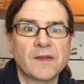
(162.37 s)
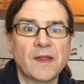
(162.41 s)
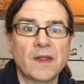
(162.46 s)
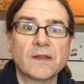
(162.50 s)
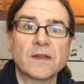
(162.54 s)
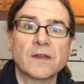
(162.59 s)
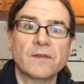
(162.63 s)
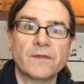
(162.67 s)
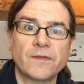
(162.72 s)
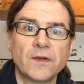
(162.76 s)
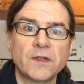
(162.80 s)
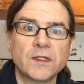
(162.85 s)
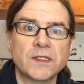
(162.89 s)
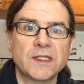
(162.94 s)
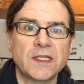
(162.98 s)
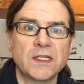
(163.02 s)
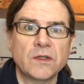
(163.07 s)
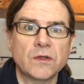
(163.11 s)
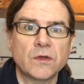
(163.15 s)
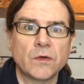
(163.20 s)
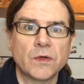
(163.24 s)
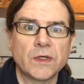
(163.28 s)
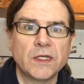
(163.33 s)
That's the first
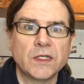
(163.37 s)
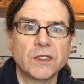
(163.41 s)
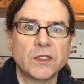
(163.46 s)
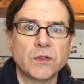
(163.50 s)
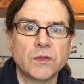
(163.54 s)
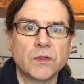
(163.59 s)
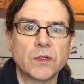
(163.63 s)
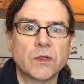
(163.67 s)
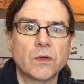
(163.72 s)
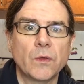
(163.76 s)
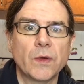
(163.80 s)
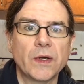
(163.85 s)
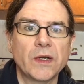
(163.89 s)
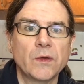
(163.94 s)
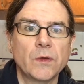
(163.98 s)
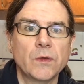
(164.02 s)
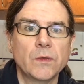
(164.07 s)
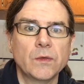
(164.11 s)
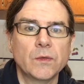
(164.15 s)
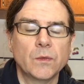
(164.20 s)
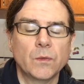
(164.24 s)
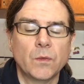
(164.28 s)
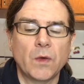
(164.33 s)
thing you're going to do. You're going
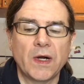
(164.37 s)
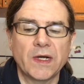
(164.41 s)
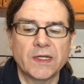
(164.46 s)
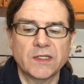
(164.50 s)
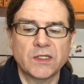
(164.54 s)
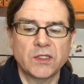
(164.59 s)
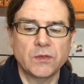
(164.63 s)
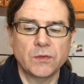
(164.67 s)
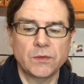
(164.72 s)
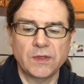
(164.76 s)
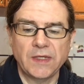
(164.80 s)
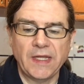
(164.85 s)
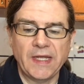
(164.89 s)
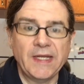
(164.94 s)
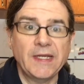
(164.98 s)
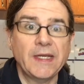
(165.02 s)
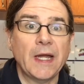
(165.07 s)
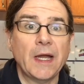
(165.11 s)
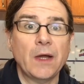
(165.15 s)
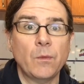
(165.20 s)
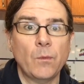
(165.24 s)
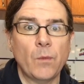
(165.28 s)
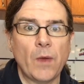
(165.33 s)
to want to lay
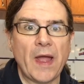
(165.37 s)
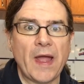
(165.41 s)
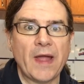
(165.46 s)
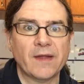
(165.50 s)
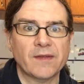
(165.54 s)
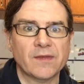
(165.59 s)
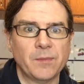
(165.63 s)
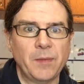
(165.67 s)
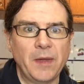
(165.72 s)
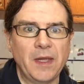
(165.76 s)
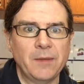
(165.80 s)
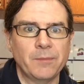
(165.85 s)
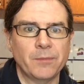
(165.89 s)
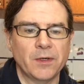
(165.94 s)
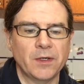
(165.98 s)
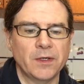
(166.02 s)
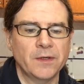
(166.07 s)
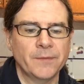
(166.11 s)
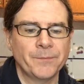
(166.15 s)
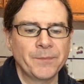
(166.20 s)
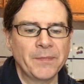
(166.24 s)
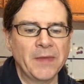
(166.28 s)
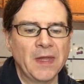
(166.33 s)
down wax
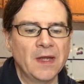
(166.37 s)
paper